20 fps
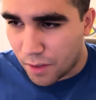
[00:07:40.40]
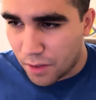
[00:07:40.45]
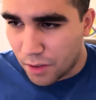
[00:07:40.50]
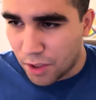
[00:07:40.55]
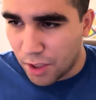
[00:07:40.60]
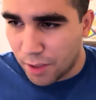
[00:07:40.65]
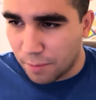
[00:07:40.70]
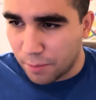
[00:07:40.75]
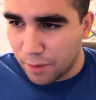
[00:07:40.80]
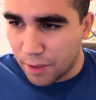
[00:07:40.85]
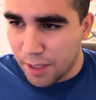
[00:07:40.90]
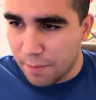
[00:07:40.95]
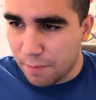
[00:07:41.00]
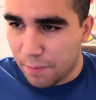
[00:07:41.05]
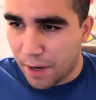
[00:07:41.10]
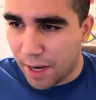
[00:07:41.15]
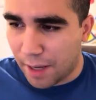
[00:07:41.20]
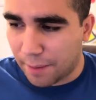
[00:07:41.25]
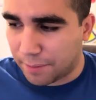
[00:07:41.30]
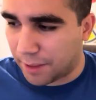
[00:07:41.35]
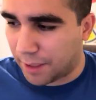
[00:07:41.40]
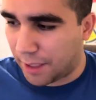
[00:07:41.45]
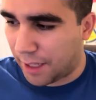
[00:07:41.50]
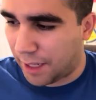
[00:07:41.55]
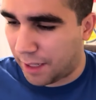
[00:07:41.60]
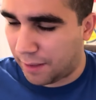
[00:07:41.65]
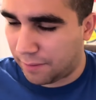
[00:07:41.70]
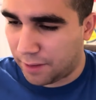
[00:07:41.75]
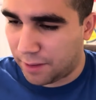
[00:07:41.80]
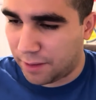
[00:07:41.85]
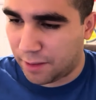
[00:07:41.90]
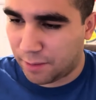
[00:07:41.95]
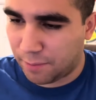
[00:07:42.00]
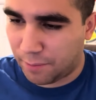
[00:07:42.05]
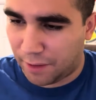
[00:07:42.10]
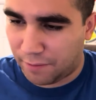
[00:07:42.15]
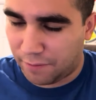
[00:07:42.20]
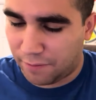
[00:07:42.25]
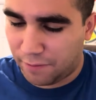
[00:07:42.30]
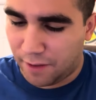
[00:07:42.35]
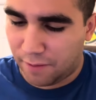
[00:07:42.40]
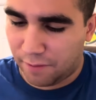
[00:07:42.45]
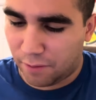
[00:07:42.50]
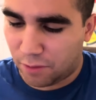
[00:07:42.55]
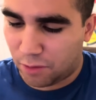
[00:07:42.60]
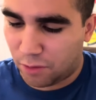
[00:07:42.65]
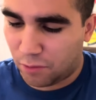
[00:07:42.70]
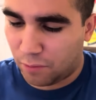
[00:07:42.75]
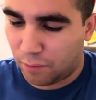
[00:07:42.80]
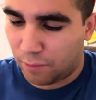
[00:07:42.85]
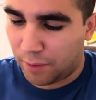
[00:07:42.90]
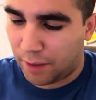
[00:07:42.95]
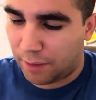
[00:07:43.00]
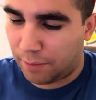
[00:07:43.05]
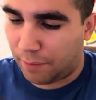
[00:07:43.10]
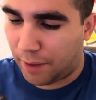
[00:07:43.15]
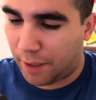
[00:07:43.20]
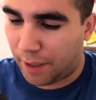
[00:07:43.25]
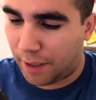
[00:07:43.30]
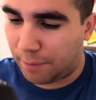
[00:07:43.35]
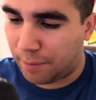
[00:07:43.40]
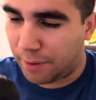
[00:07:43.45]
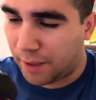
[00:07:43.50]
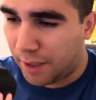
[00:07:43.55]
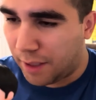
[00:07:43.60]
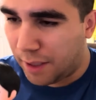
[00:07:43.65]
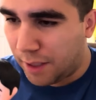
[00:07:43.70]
Jim Lee pop that I have, this is my favorite Superman pop.